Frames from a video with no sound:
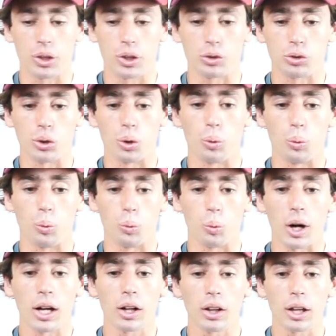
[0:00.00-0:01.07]
So
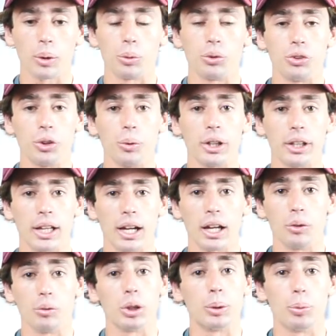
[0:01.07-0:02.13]
while I was doing that
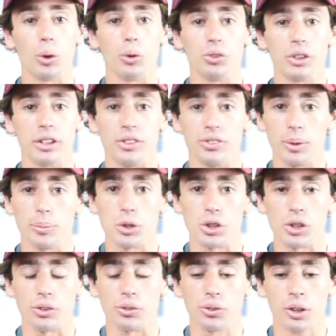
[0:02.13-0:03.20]
and reposting these
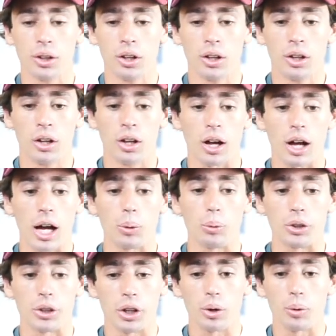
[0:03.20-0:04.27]
images, I
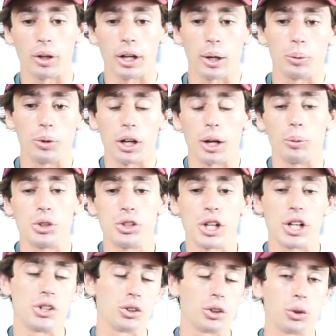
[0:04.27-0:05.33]
would go and I would
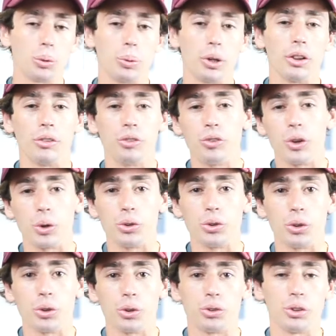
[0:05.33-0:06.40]
change a little bit of the
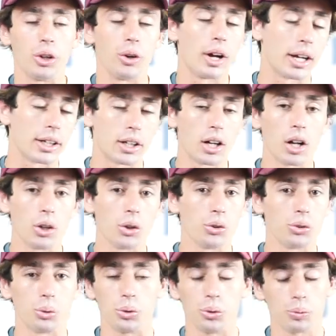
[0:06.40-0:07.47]
filters, add
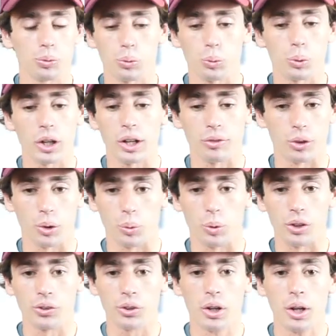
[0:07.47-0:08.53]
colors or whatever it
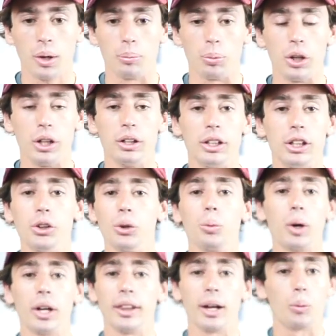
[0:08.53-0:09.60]
was. But either
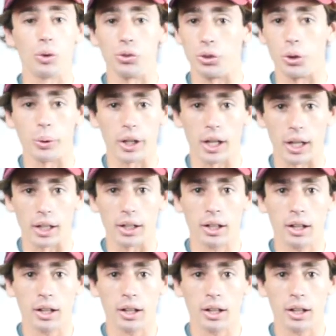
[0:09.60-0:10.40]
way, that wasn't okay.